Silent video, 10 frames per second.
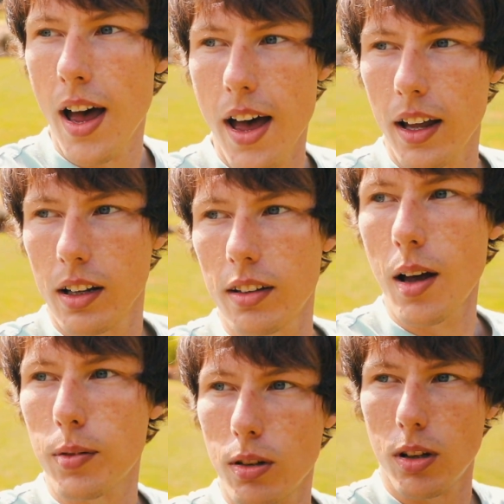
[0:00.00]
and it's
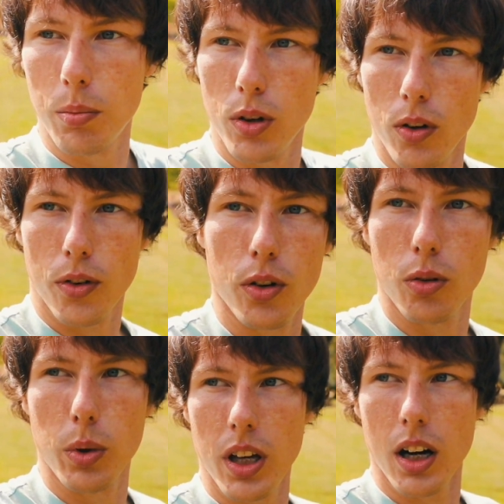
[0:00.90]
absolutely
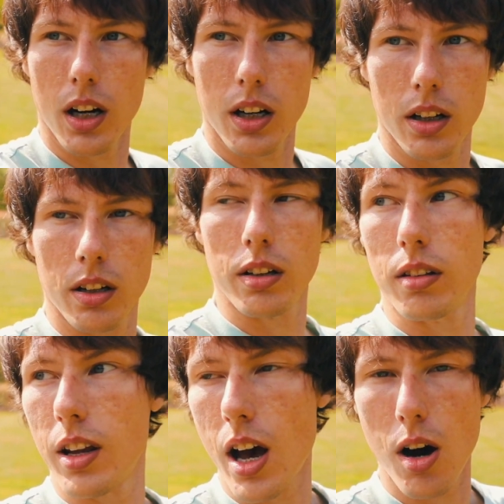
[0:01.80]
beautiful we are
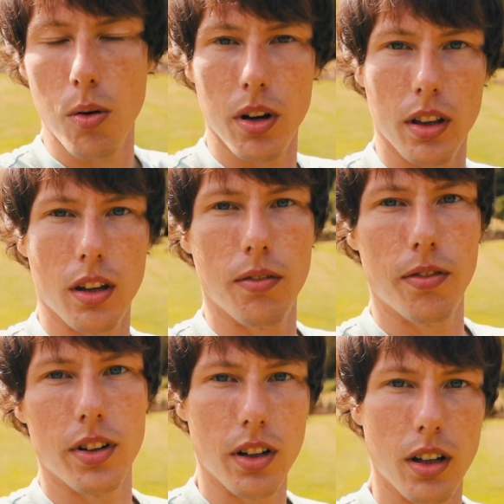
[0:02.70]
now at the
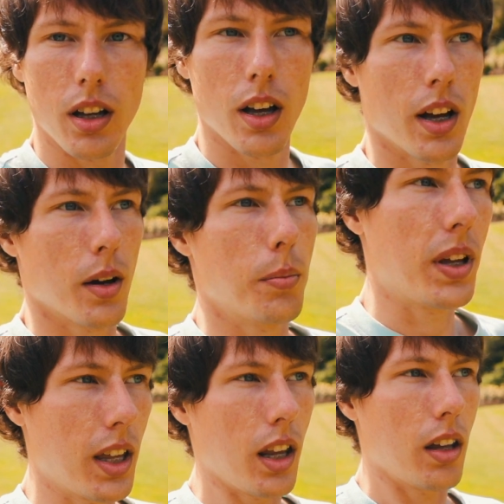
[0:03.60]
very
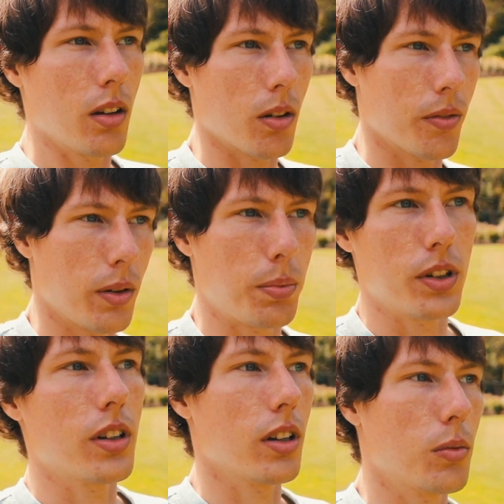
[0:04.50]
beginning of the
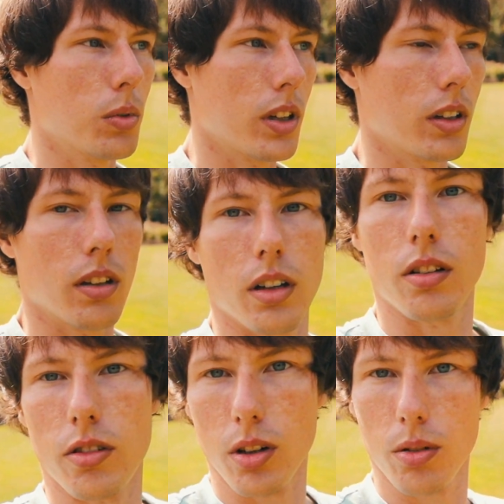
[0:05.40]
period when uh,
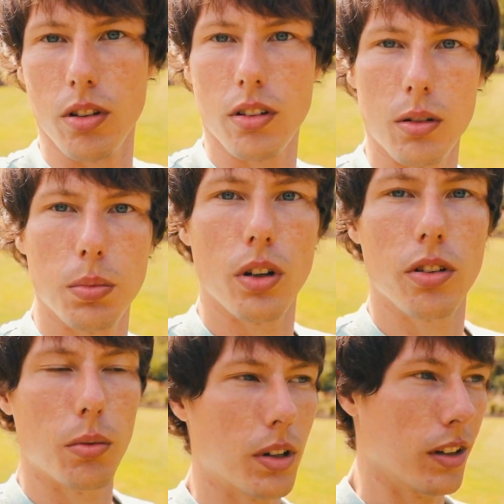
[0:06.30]
roses are
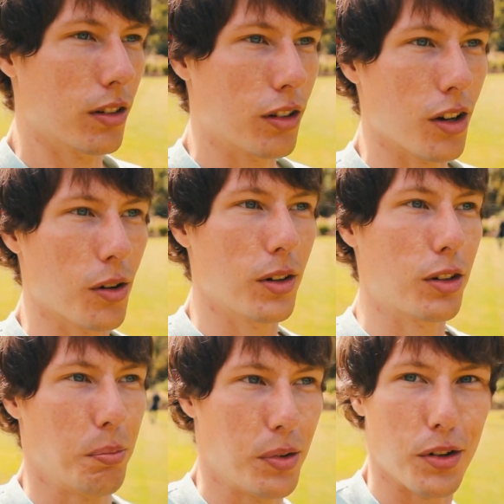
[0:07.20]
blossoming so
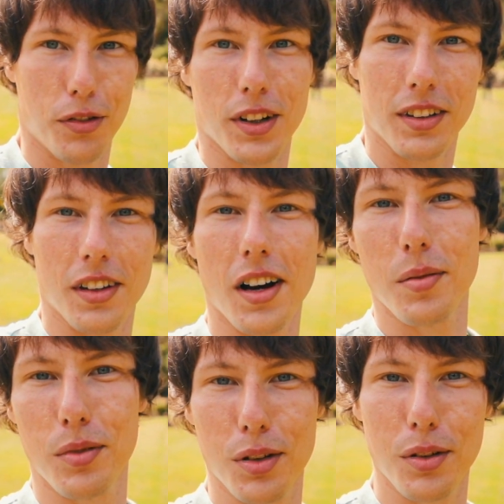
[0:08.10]
it's a perfect
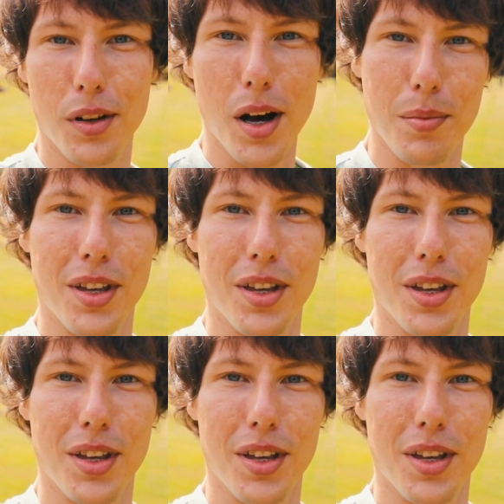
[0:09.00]
time to come